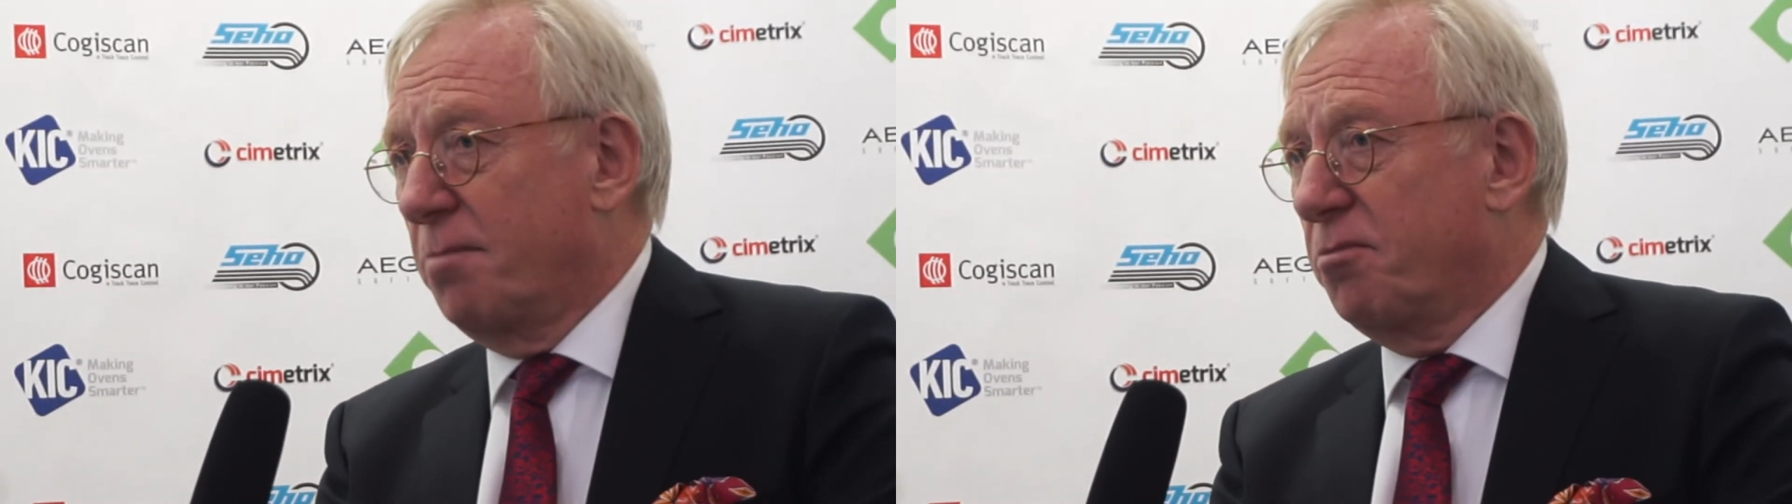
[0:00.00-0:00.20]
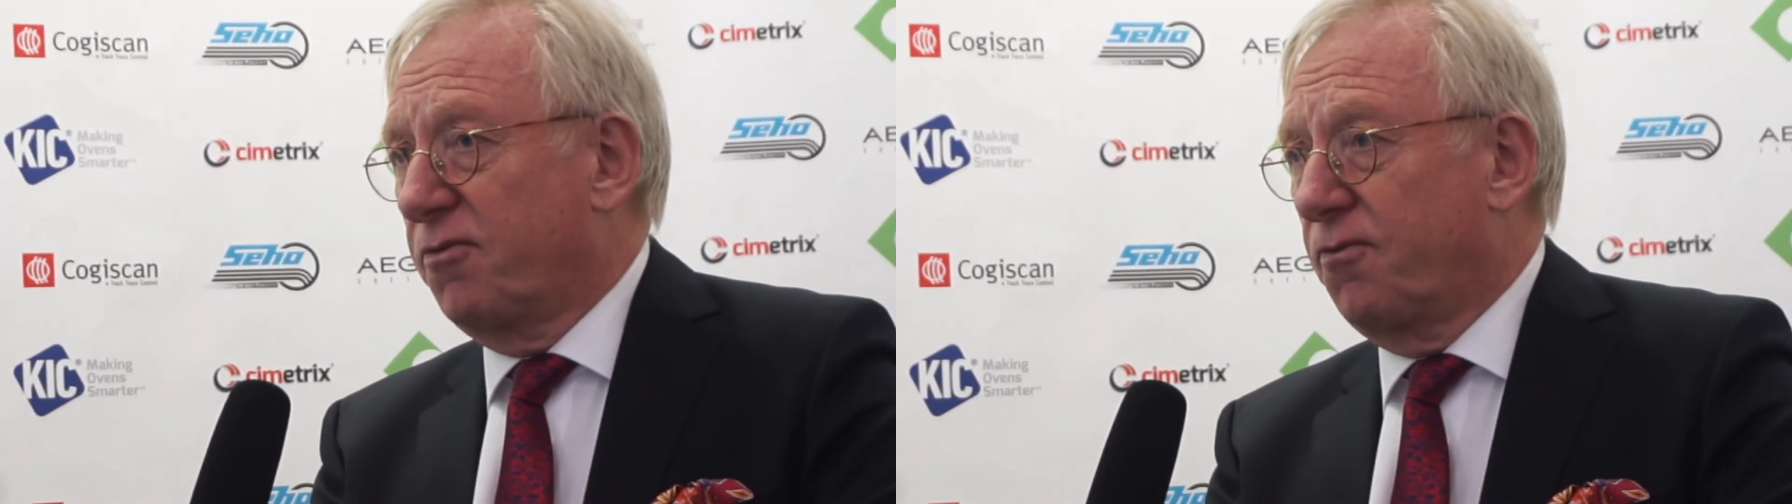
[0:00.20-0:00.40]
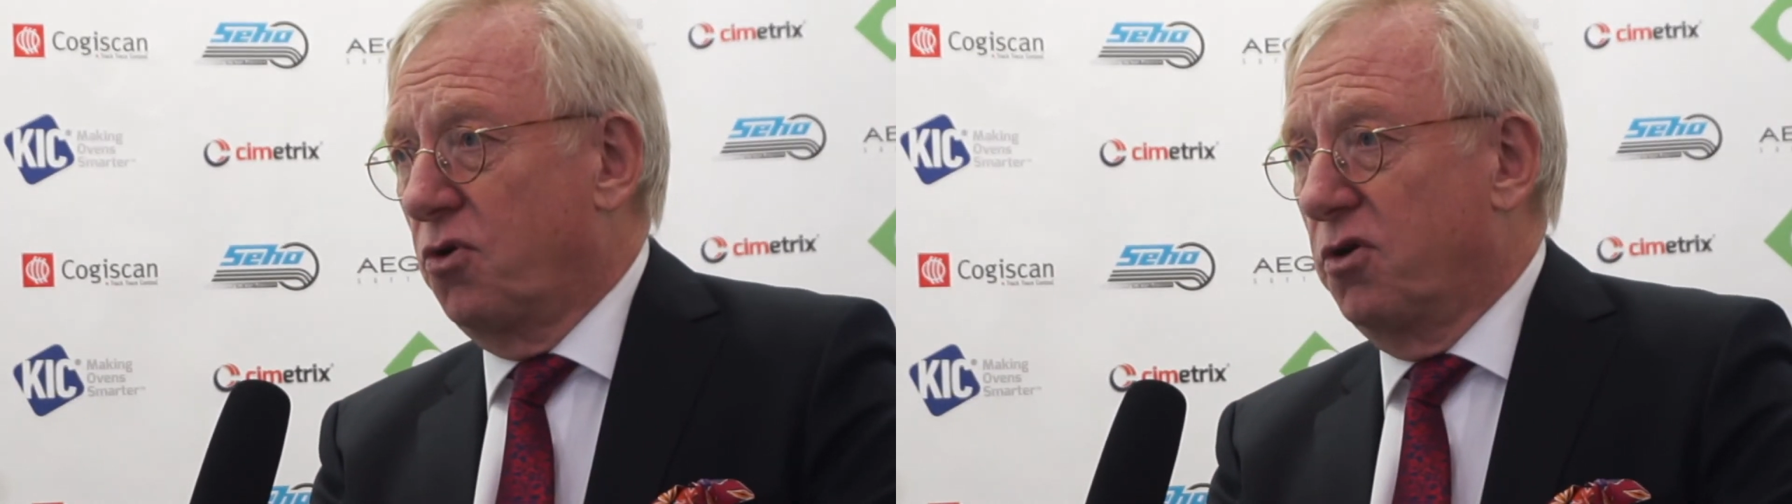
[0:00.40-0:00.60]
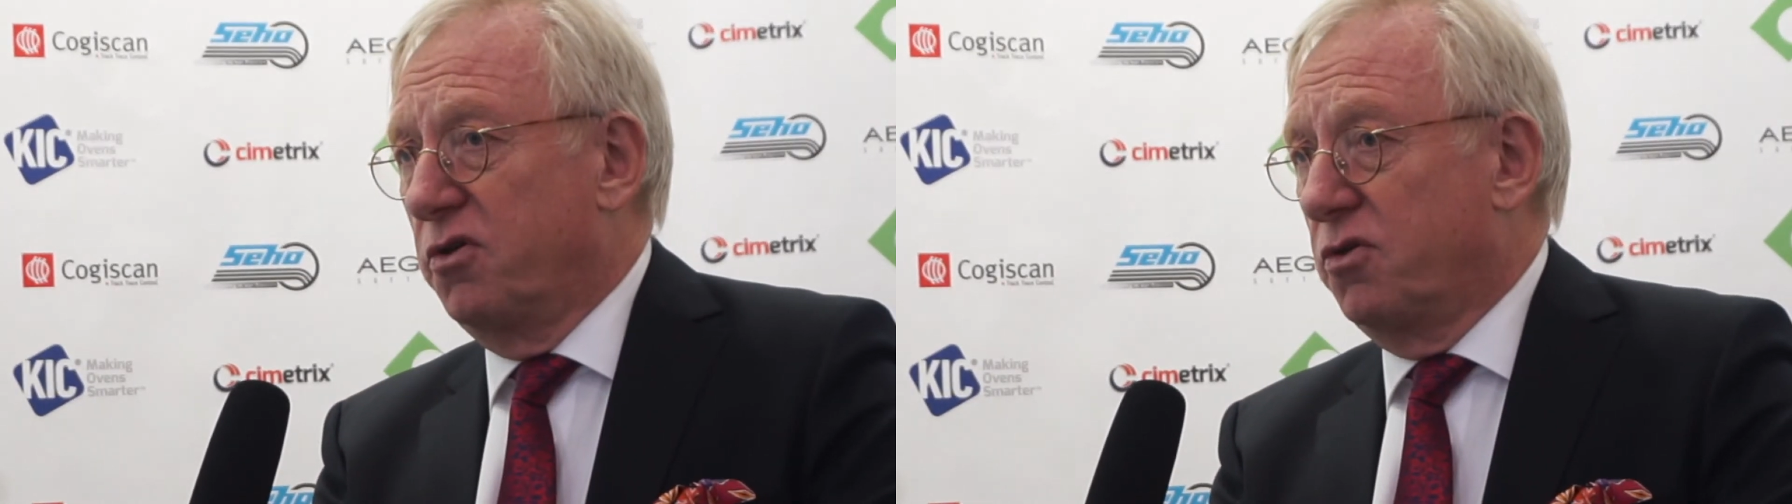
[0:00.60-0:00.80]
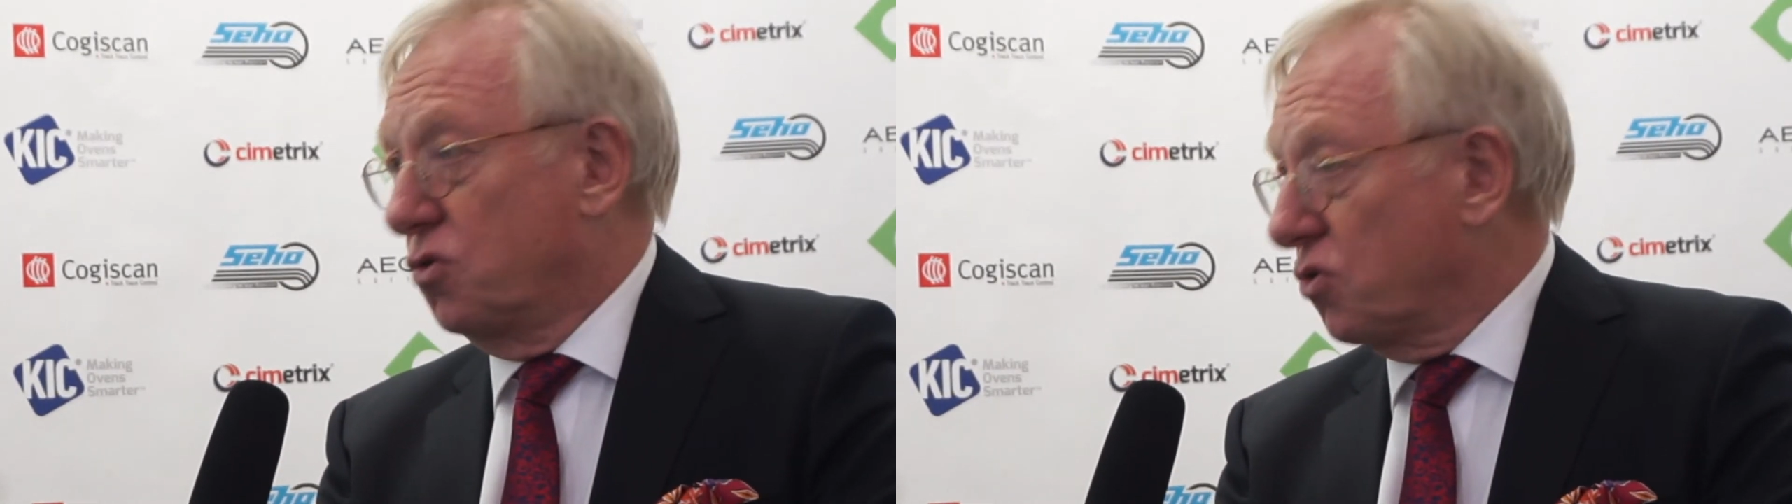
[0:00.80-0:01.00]
numbers
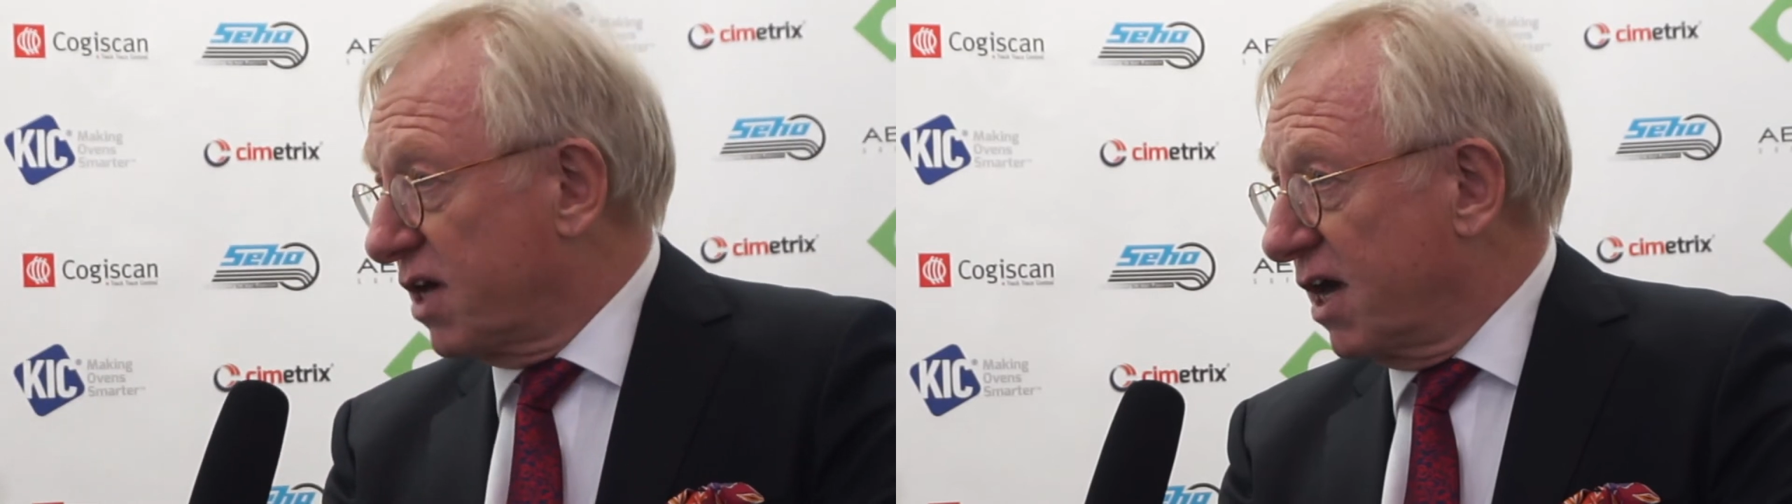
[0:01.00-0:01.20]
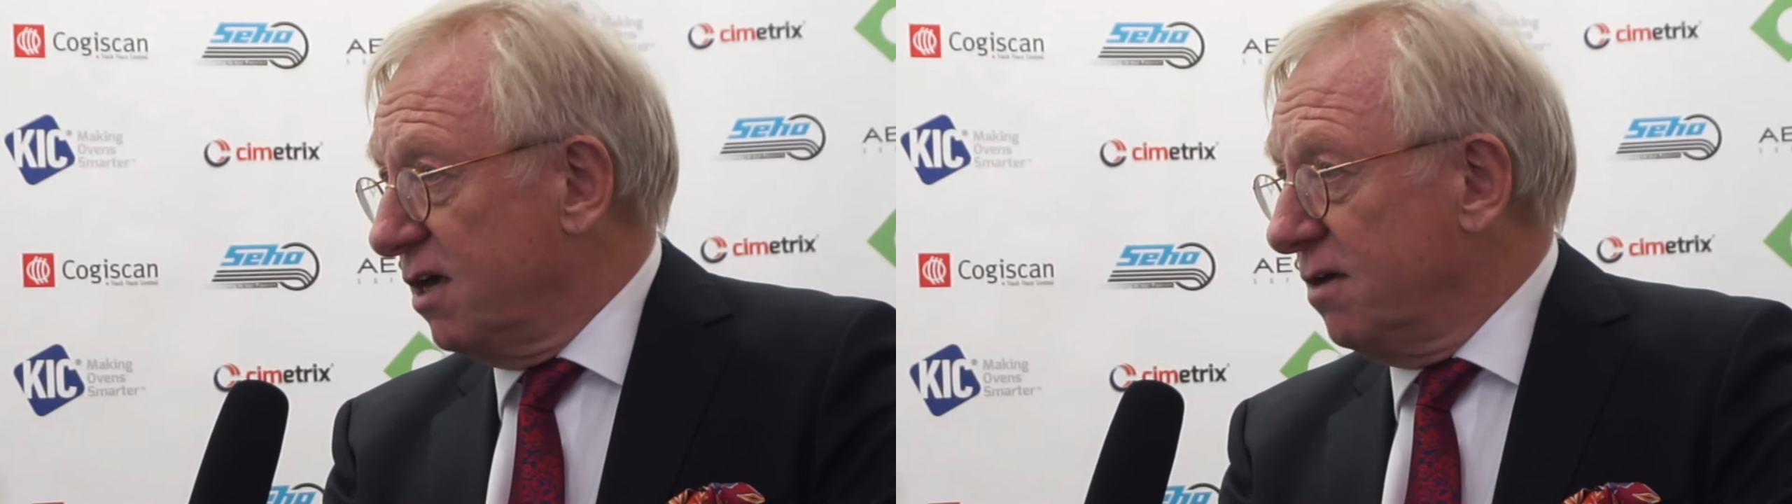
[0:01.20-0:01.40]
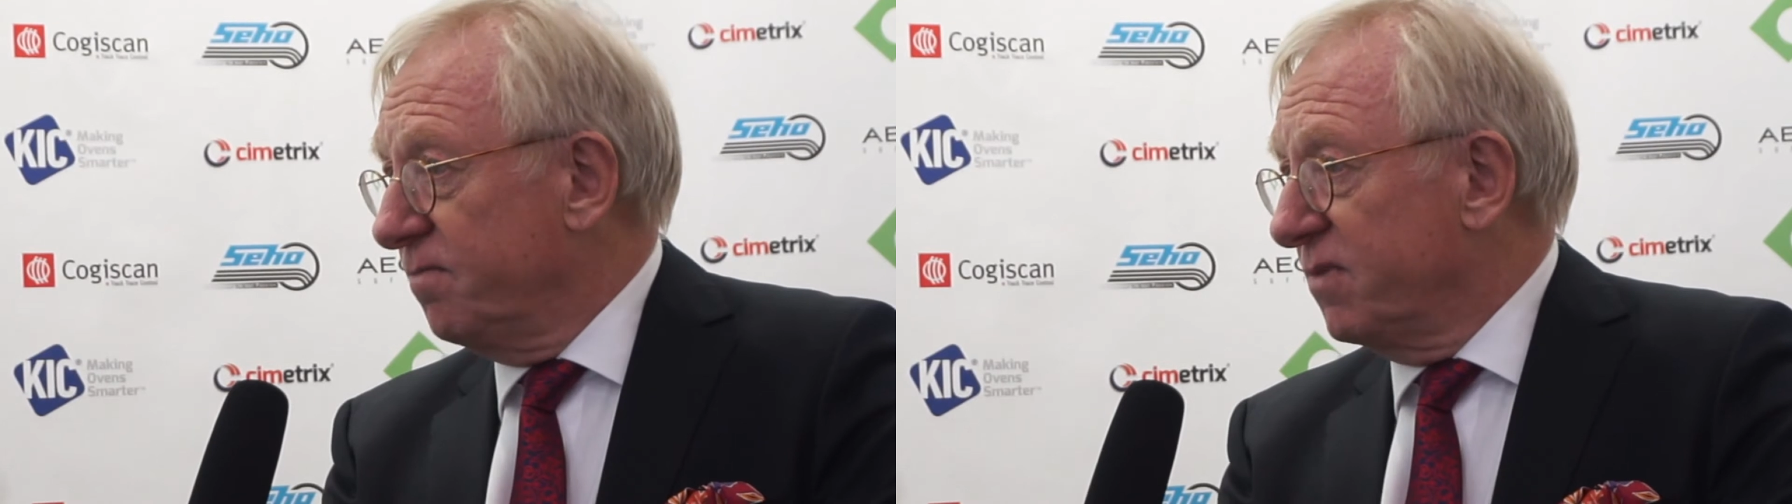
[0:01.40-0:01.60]
for the UK.